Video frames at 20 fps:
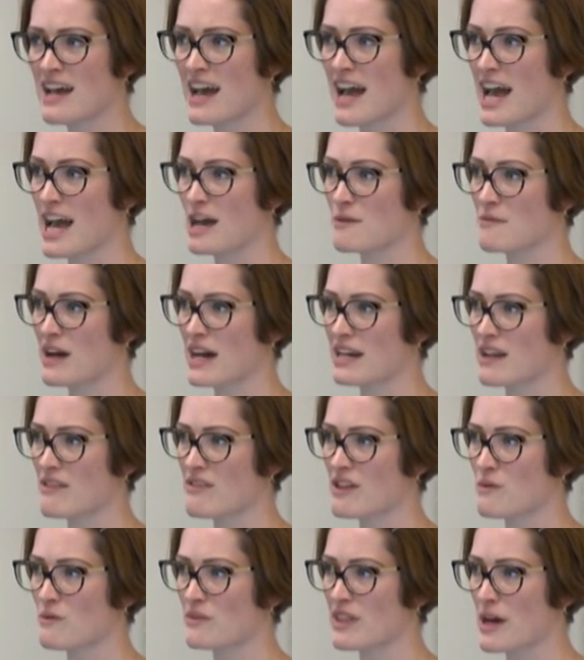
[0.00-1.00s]
And I
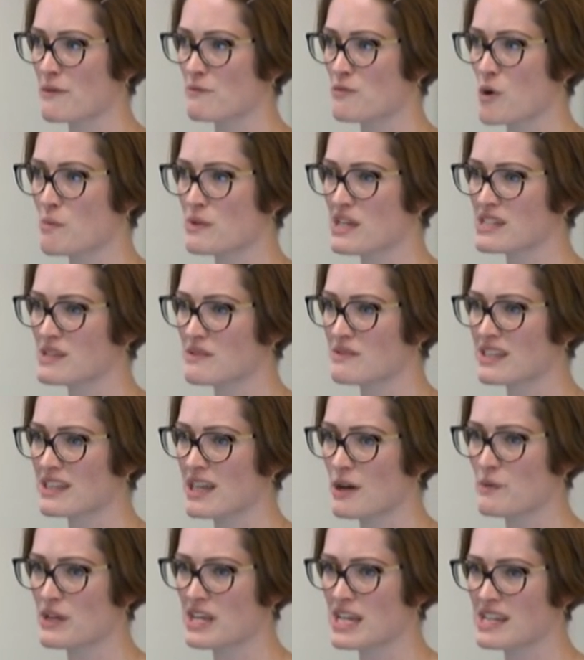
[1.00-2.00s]
think that probably is something
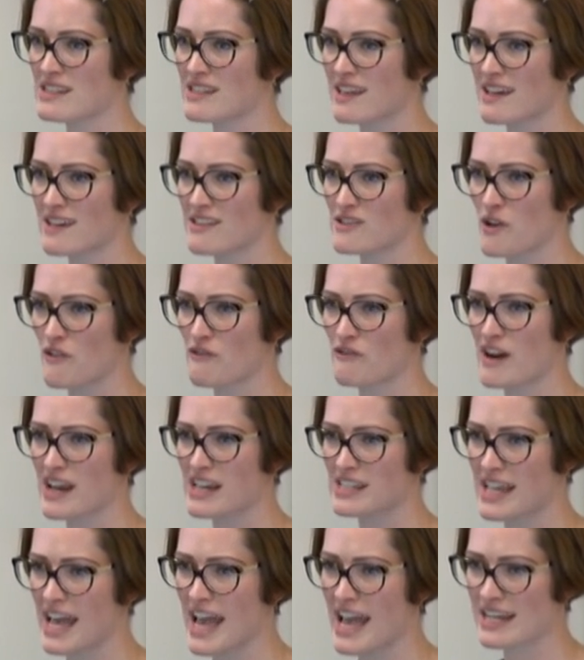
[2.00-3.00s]
that we need to sort of
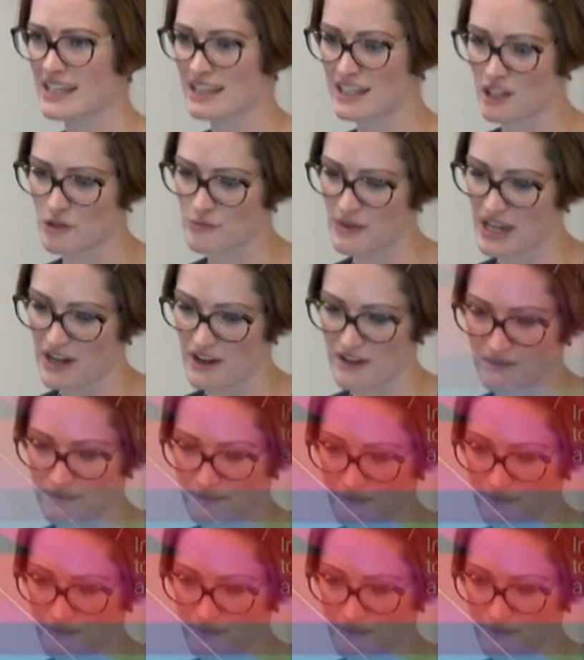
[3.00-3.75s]
race ahead a little bit on.